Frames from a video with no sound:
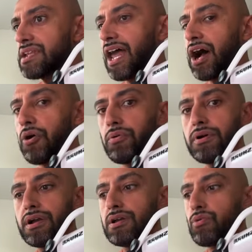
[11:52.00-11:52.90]

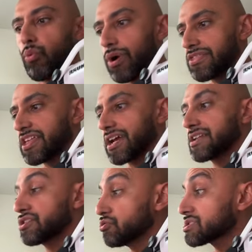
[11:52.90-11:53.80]
Now, one thing
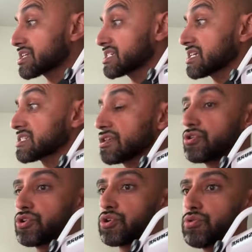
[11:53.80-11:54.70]
I do suggest that
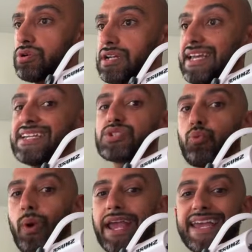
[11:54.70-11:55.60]
you do is
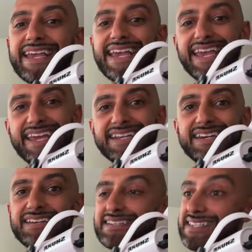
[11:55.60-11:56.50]
weighing
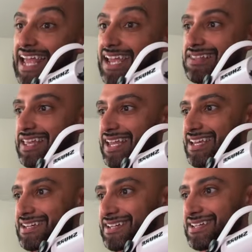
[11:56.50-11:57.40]
in
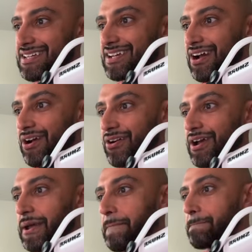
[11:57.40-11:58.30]
daily, all
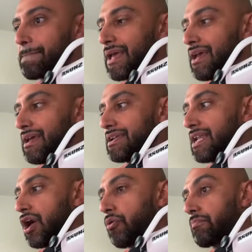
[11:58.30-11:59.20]
right?
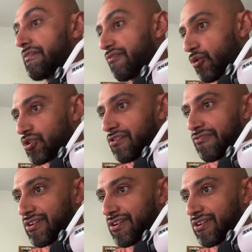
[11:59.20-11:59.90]
Now, before you